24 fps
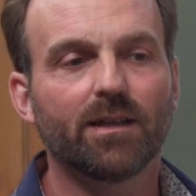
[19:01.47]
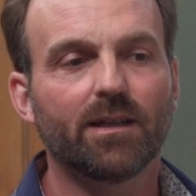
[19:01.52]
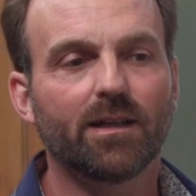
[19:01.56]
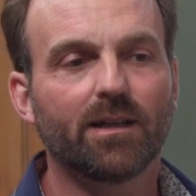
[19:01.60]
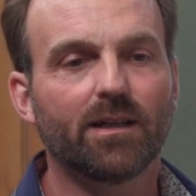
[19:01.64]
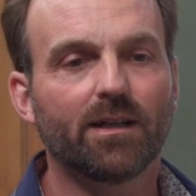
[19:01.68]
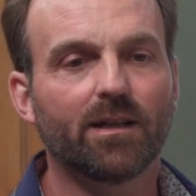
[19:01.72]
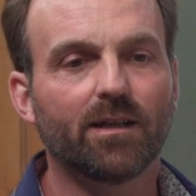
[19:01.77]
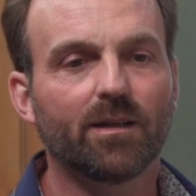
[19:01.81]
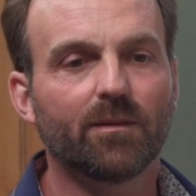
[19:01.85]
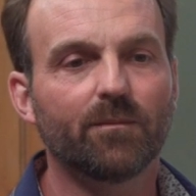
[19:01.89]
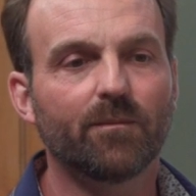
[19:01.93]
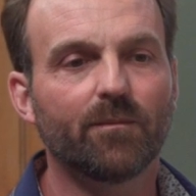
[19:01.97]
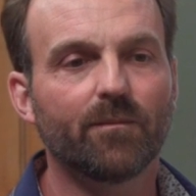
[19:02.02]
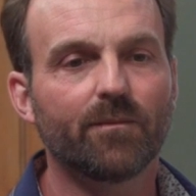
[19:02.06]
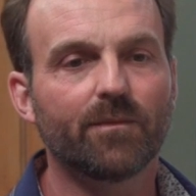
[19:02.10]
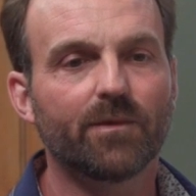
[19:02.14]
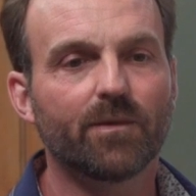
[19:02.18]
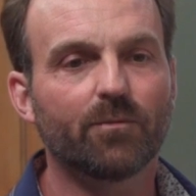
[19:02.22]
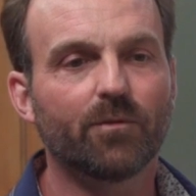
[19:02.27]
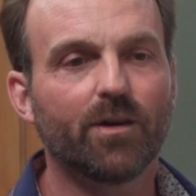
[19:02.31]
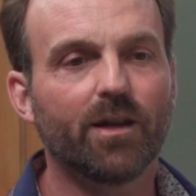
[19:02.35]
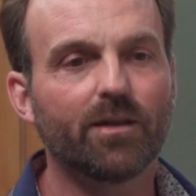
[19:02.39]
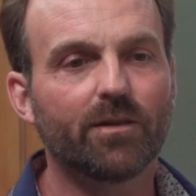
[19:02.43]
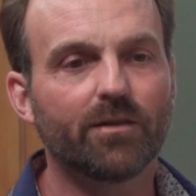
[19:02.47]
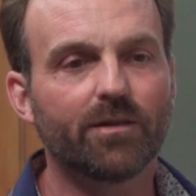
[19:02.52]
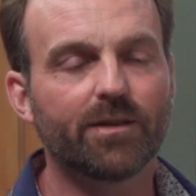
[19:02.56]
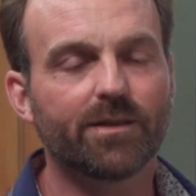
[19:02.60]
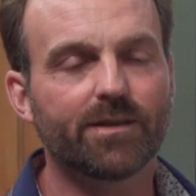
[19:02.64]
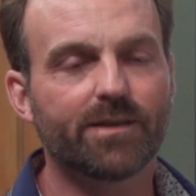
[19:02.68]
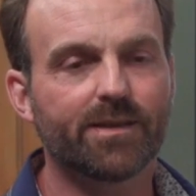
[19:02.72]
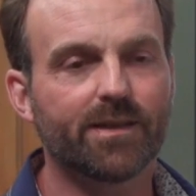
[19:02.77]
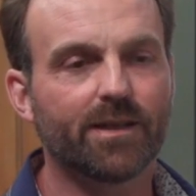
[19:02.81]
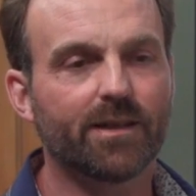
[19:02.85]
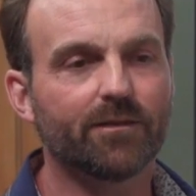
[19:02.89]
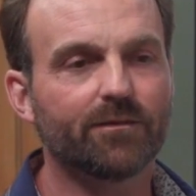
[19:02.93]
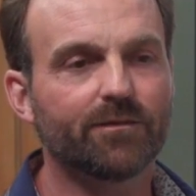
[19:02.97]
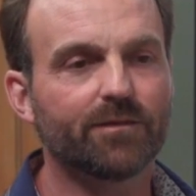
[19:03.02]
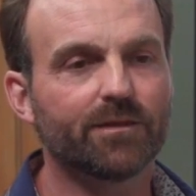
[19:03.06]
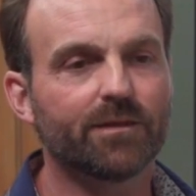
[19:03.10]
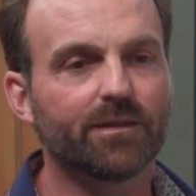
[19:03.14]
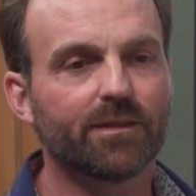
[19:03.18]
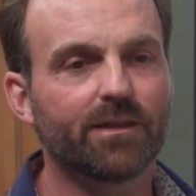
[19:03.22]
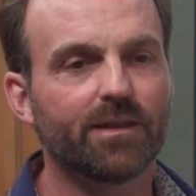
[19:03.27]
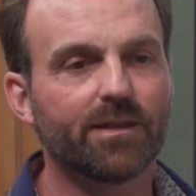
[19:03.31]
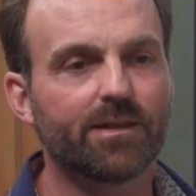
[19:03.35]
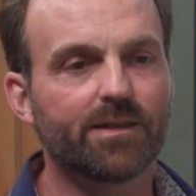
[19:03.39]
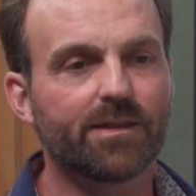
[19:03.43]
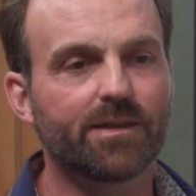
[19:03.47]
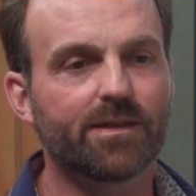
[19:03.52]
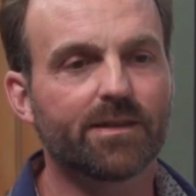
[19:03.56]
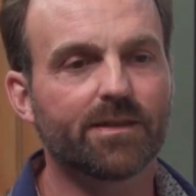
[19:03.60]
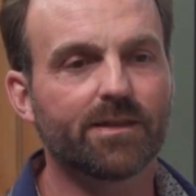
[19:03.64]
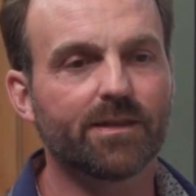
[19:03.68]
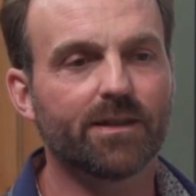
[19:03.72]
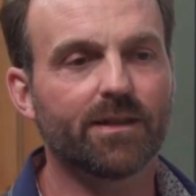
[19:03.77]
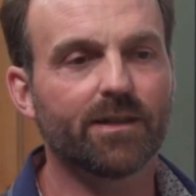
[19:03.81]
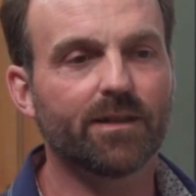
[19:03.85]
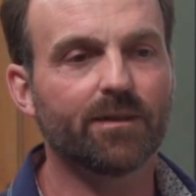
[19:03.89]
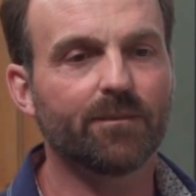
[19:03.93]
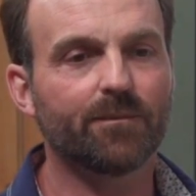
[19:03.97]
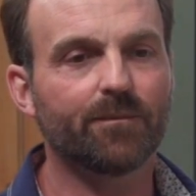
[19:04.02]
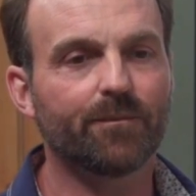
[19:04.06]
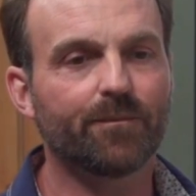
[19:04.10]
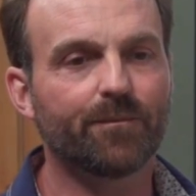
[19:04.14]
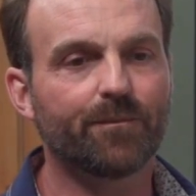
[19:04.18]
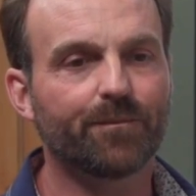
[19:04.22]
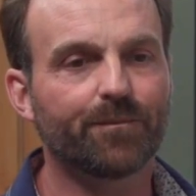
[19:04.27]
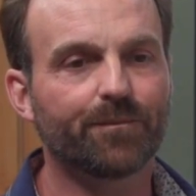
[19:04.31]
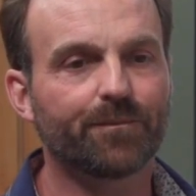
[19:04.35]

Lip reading: The winery itself, it's in